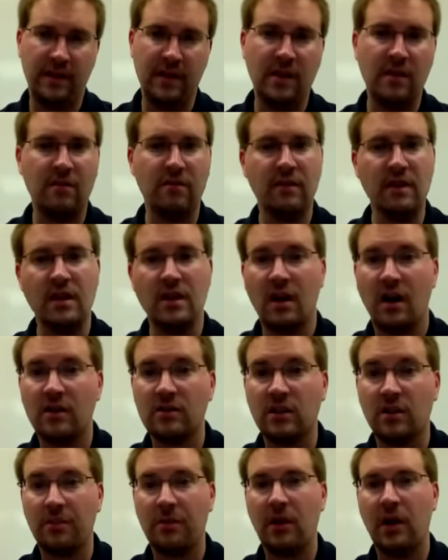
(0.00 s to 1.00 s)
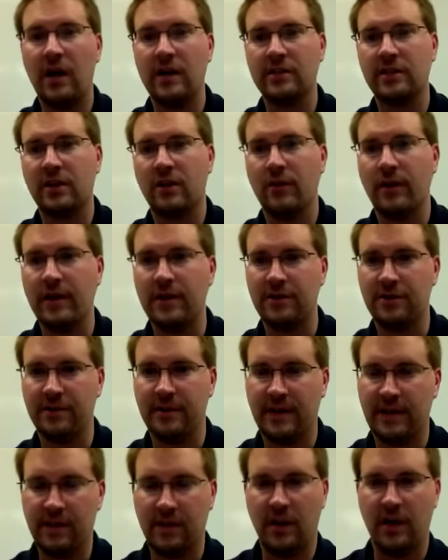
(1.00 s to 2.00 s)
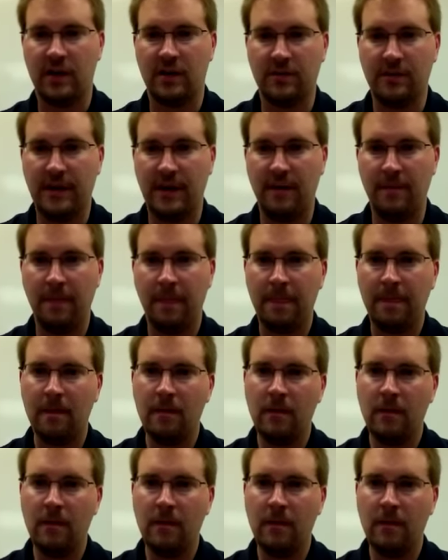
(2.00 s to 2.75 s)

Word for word: The, the Young Laplace equation that I talked about